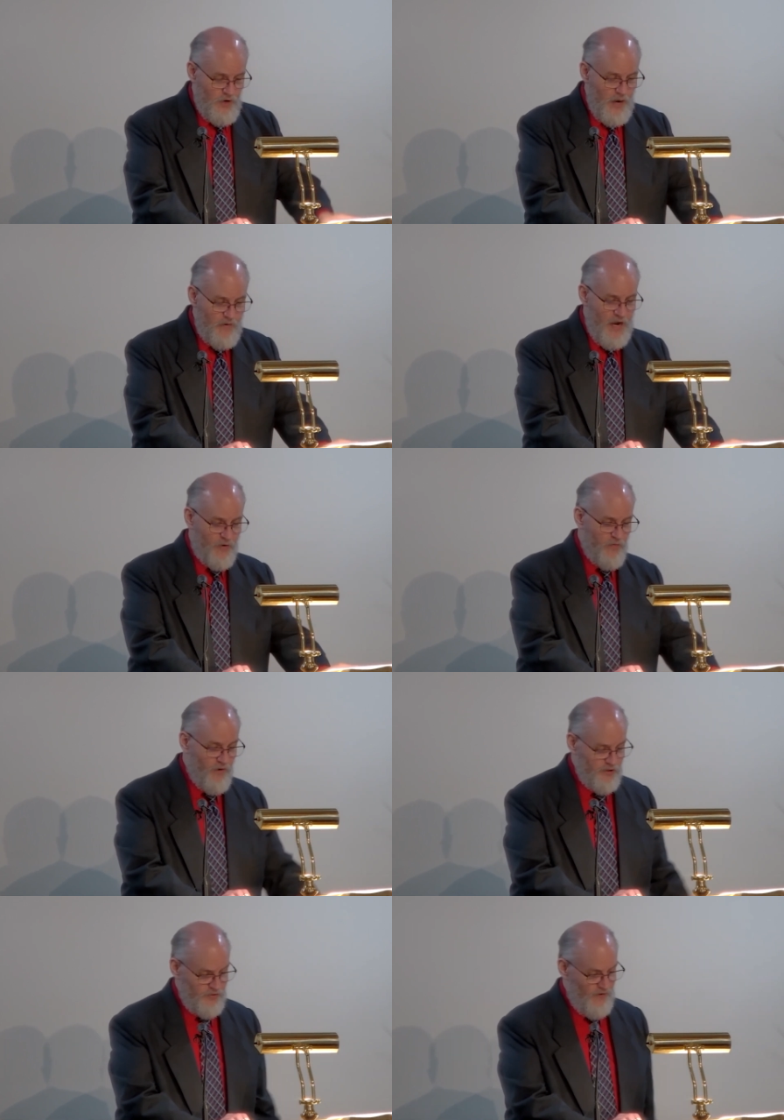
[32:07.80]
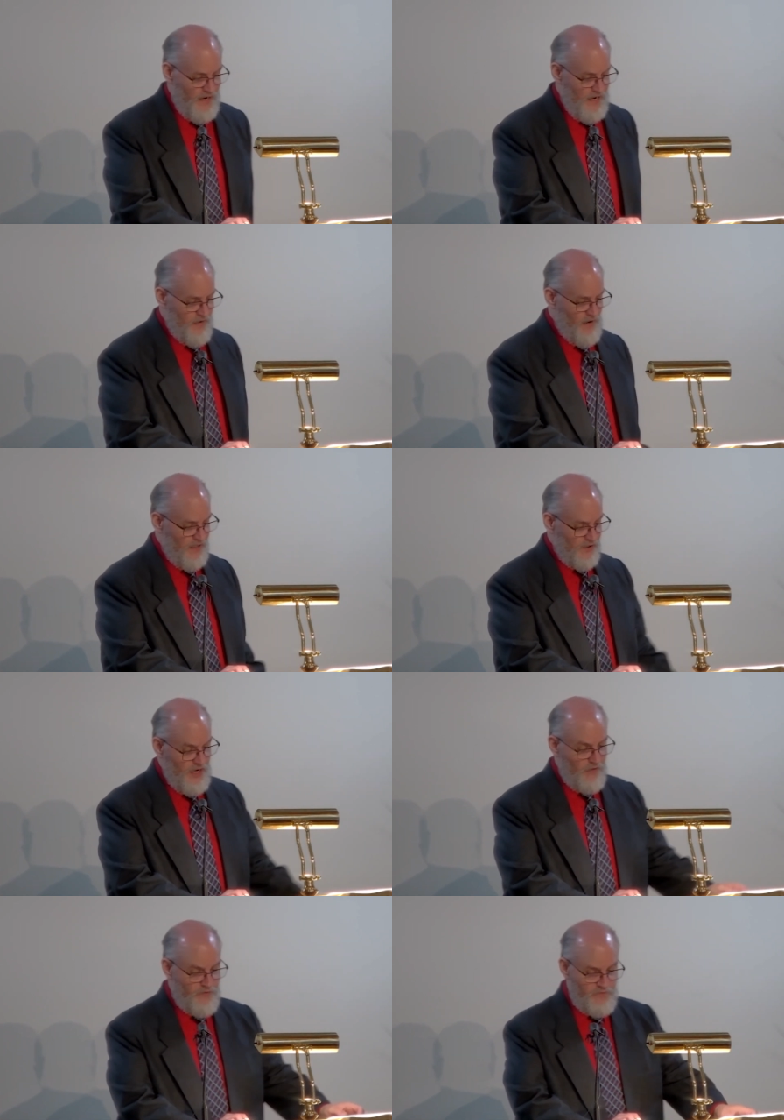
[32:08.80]
Drop down to verse 5,
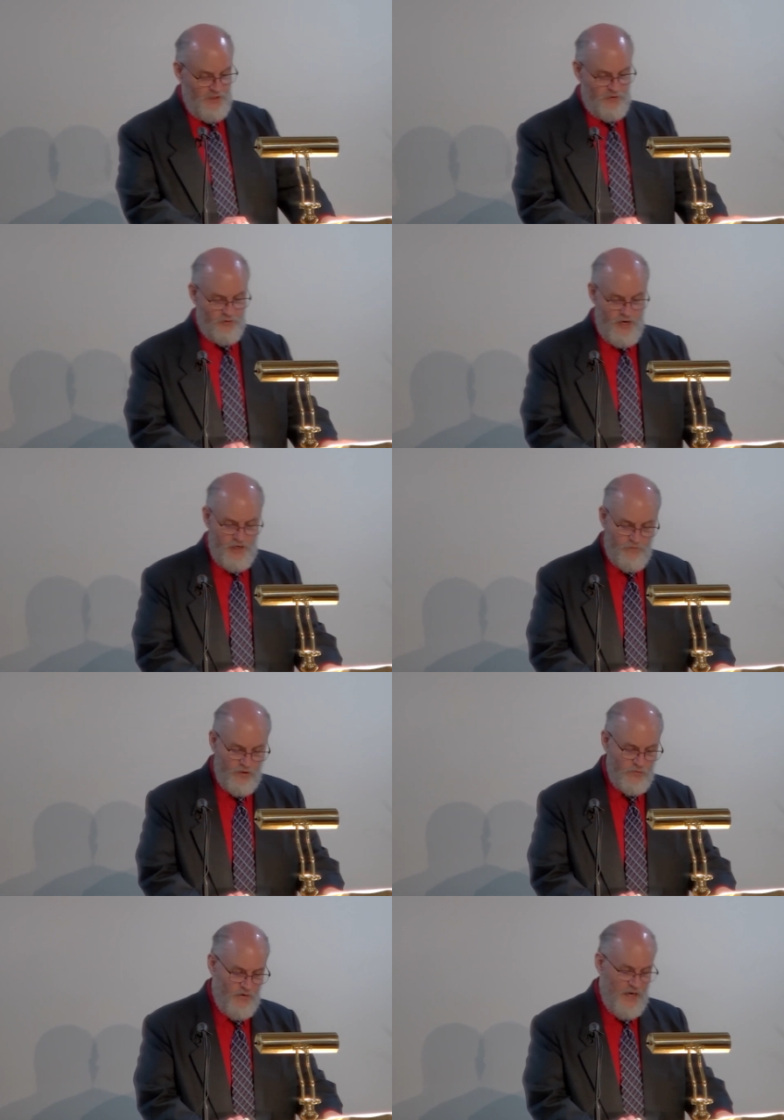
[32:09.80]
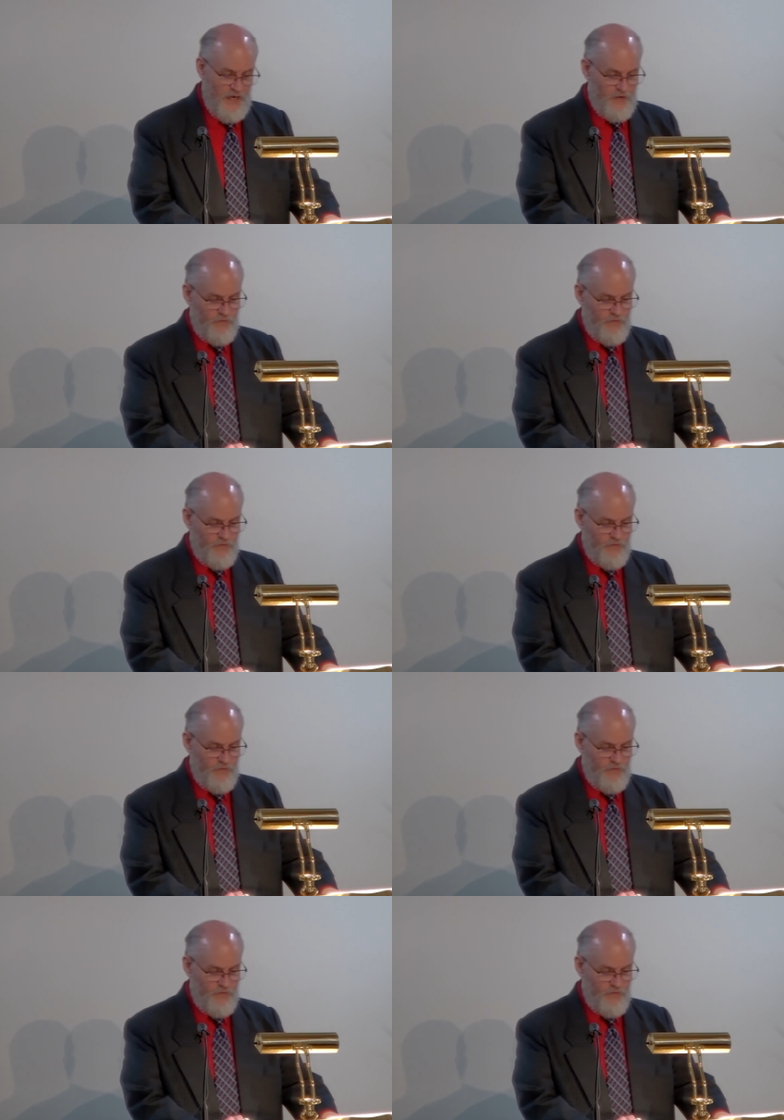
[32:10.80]
Isaiah 53 and verse 5.